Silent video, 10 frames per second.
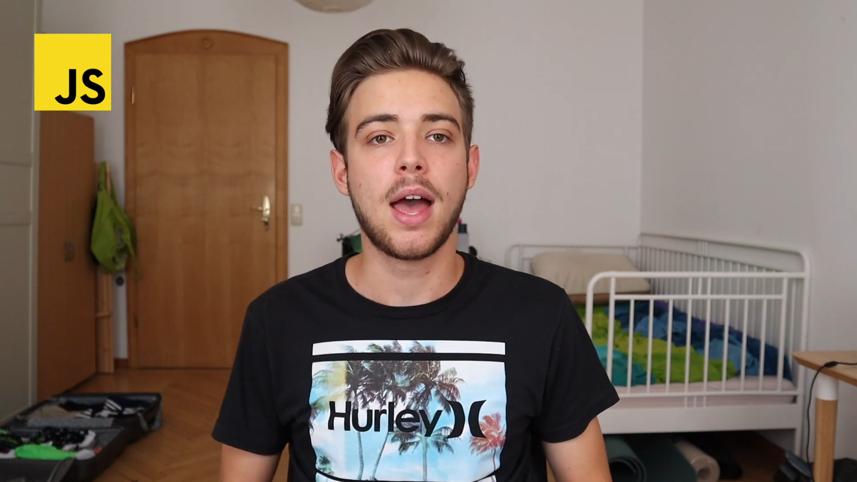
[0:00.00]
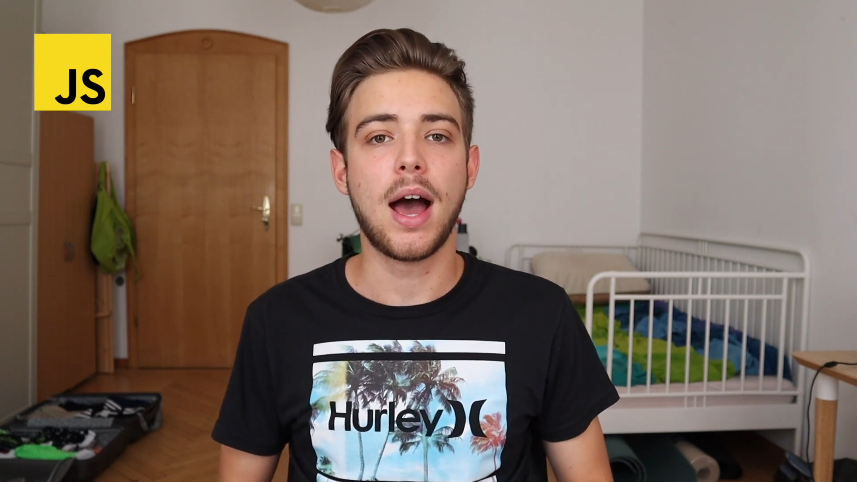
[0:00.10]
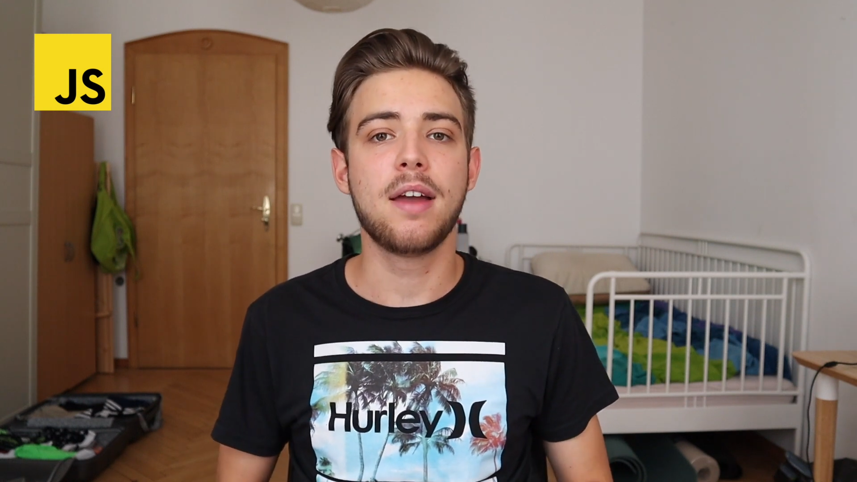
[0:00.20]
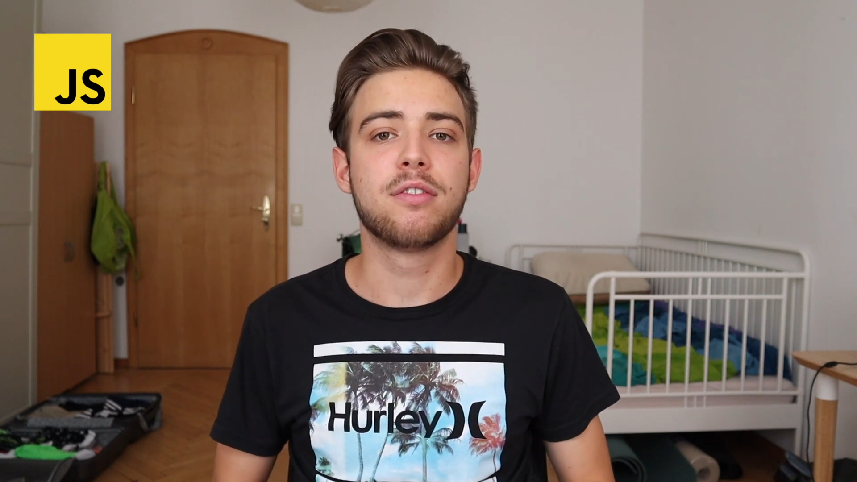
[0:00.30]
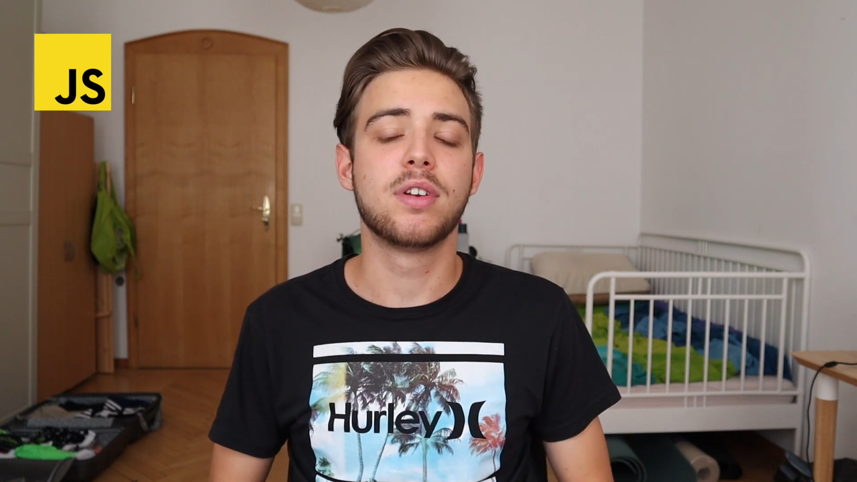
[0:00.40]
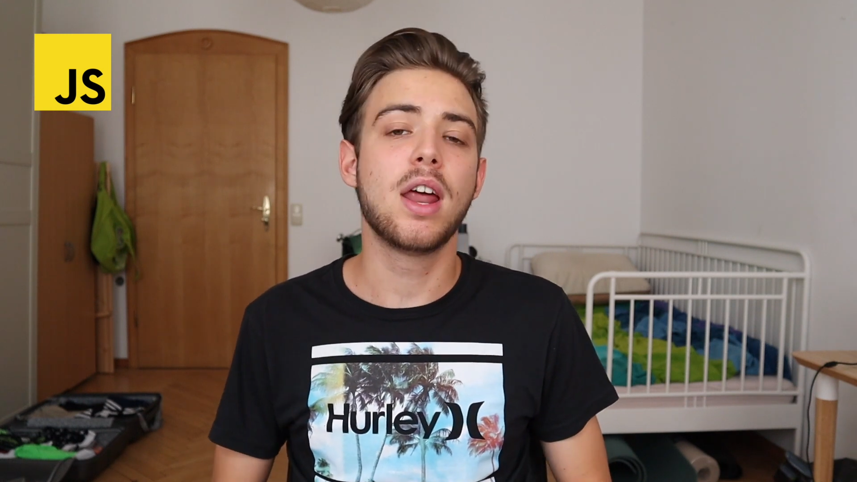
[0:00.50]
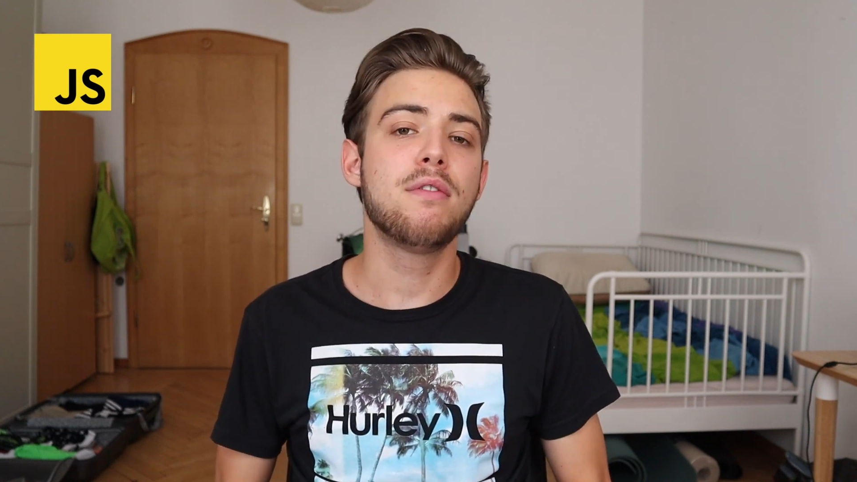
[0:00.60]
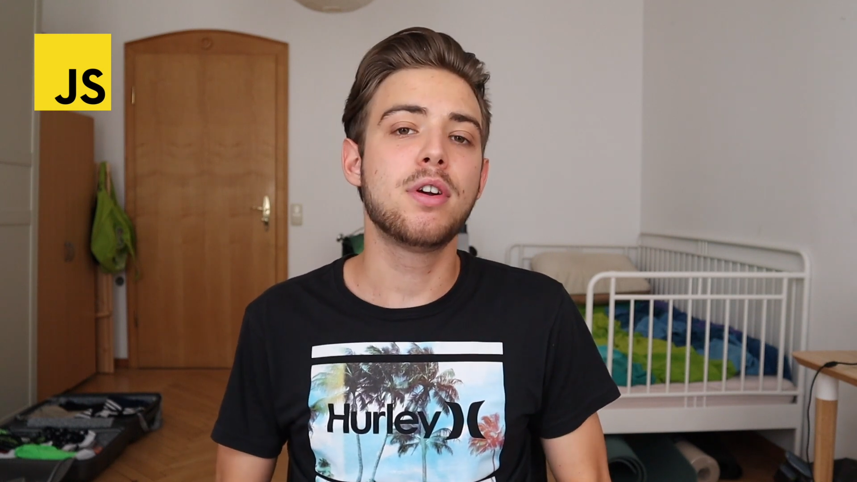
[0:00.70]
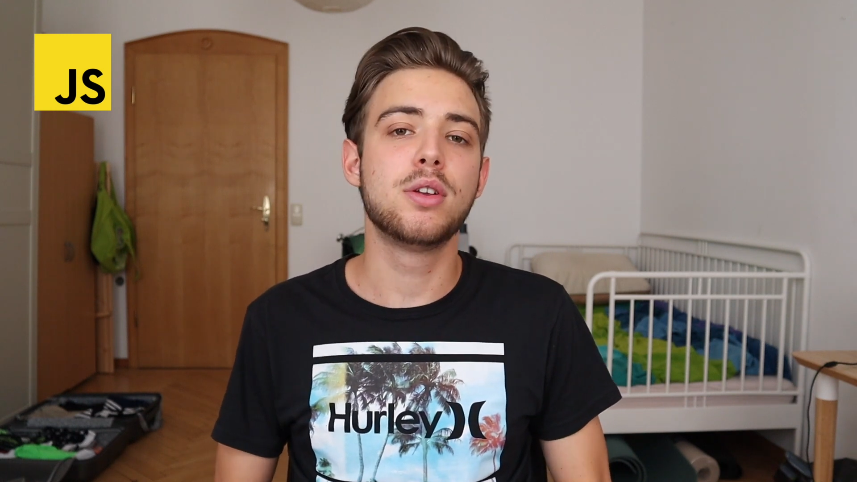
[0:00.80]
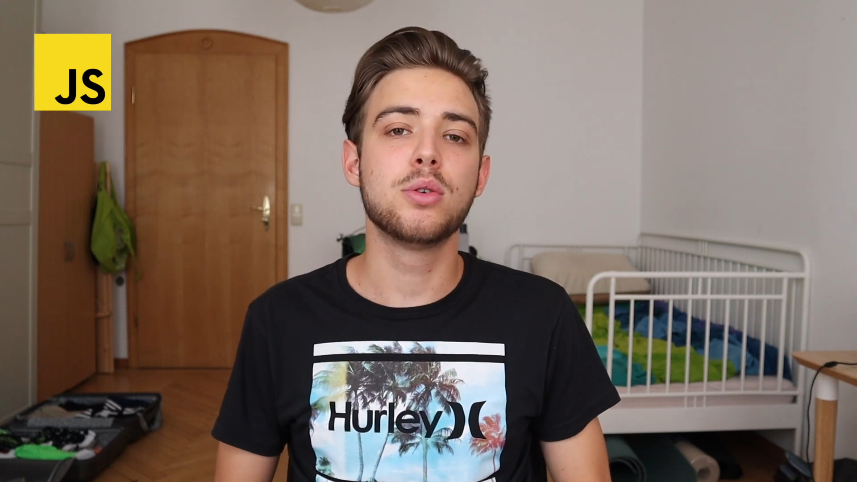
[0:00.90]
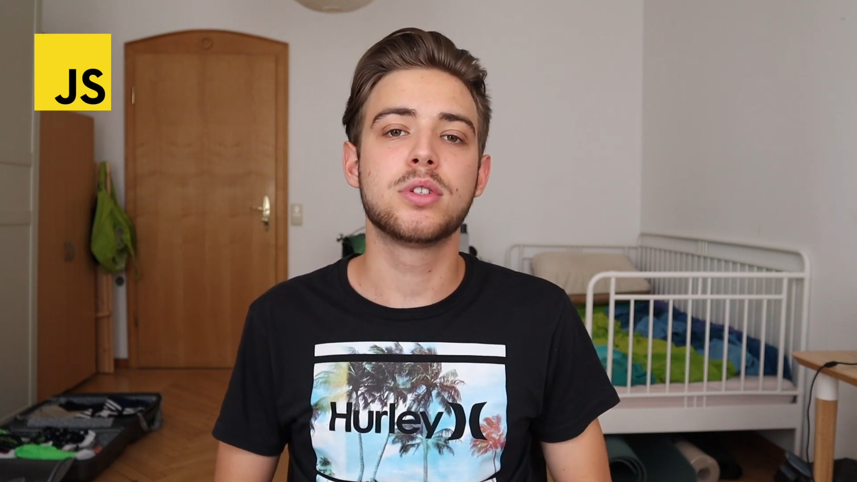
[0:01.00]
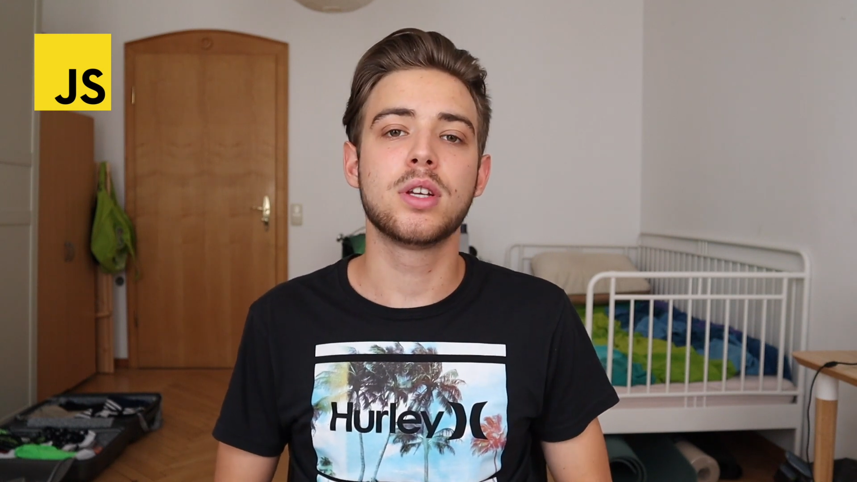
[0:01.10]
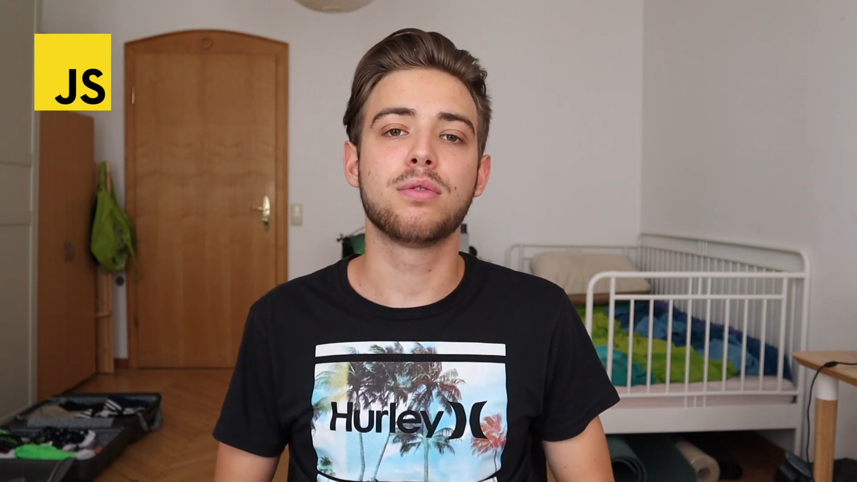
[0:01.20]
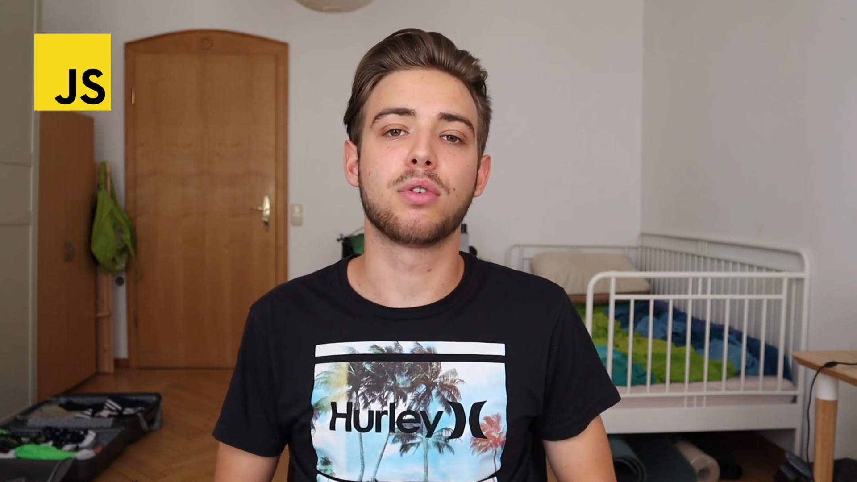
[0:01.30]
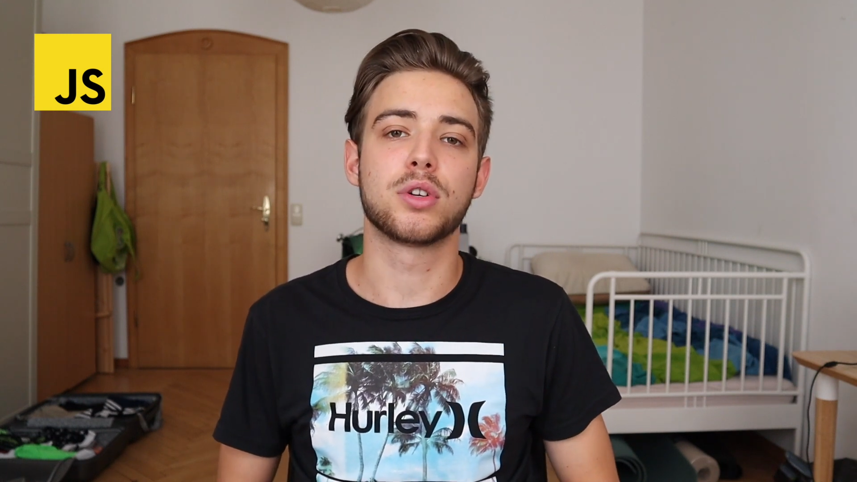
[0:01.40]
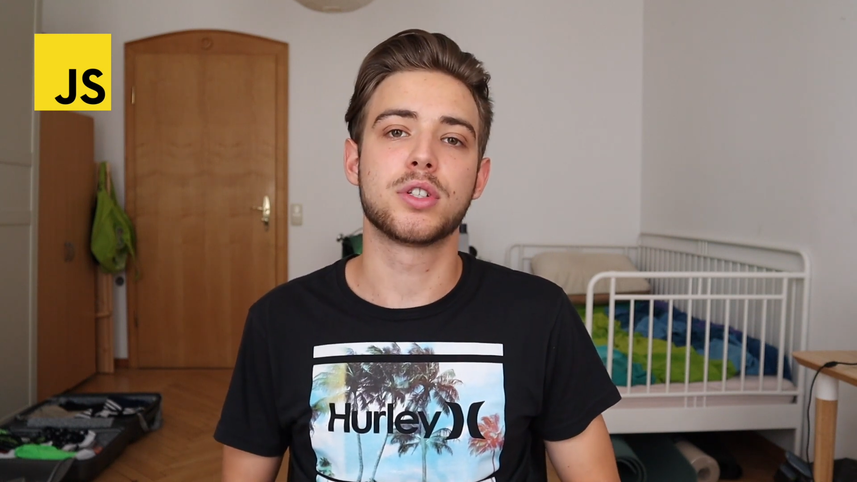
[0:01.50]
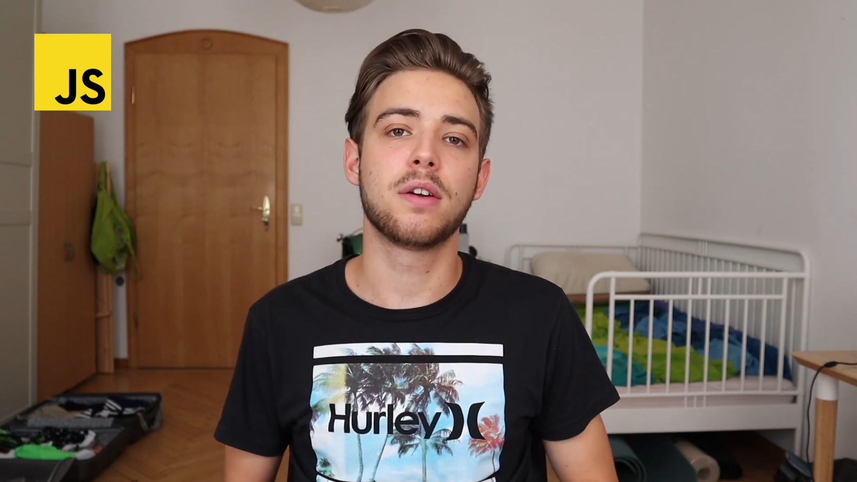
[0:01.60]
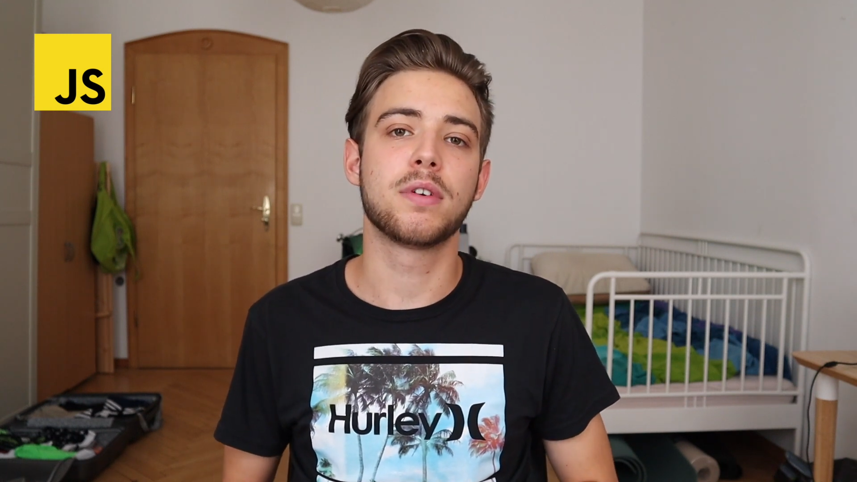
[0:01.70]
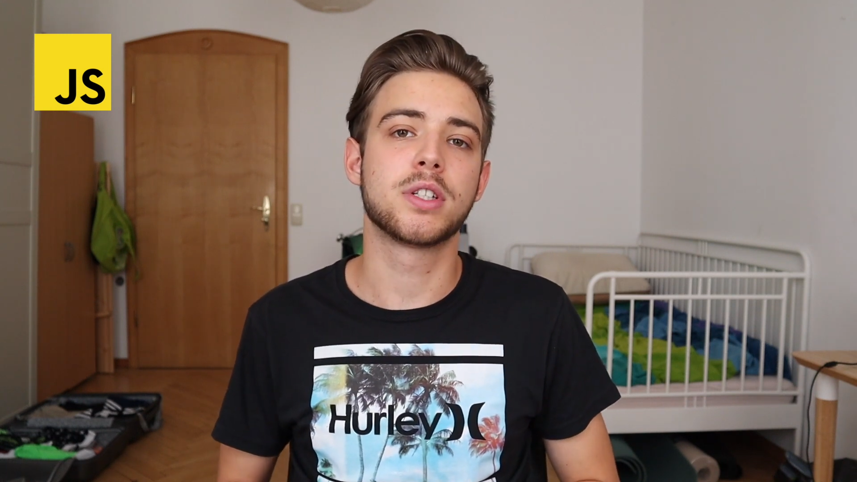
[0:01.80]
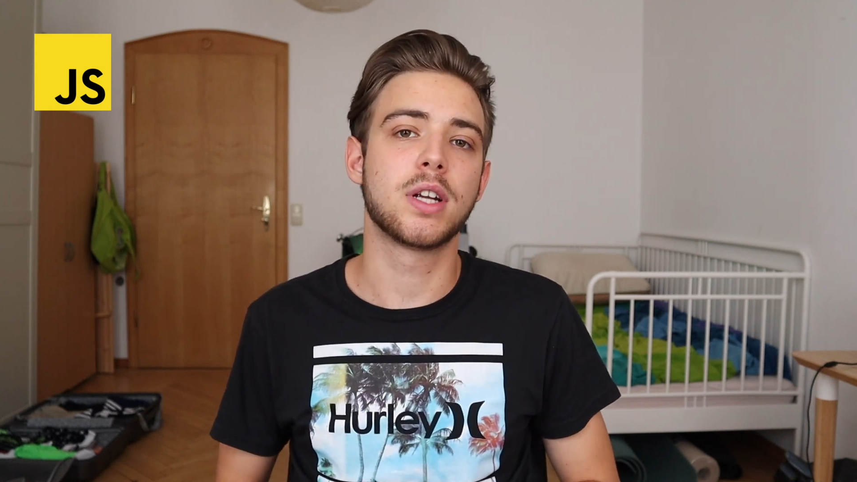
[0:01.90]
I've never used it for
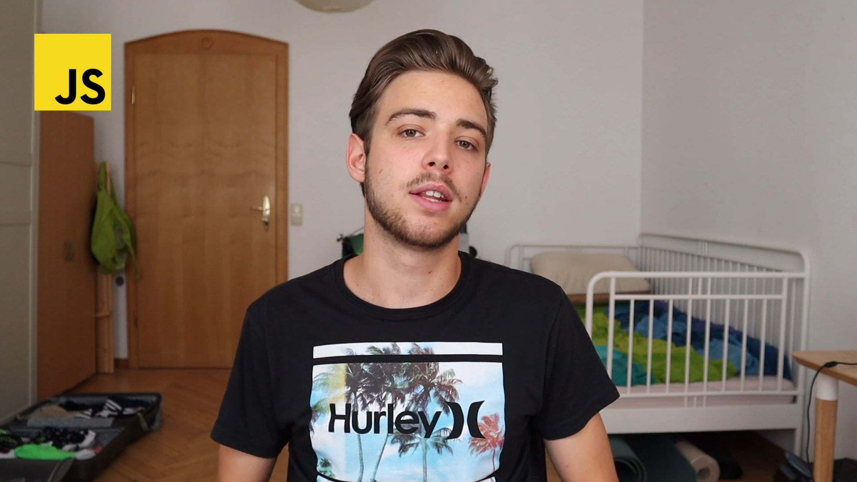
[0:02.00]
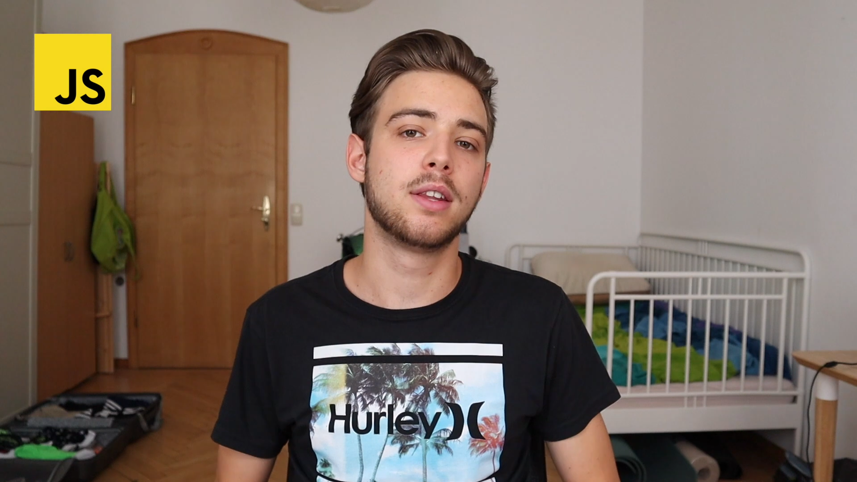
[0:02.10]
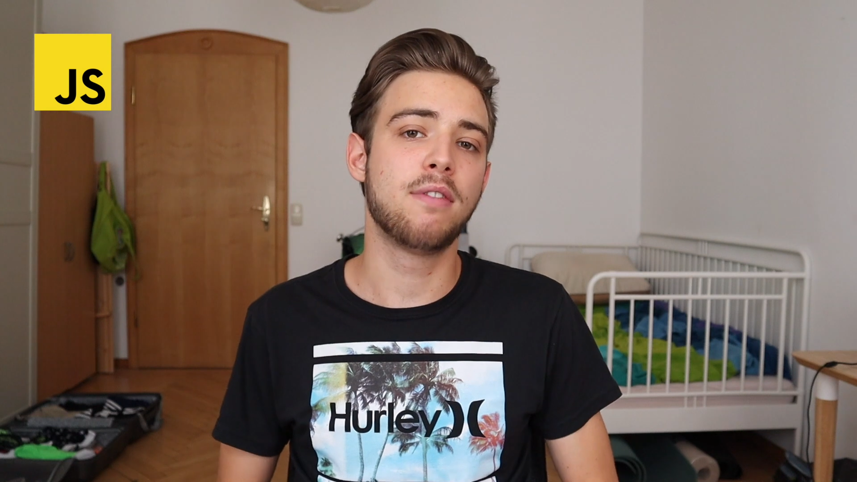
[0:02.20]
server-side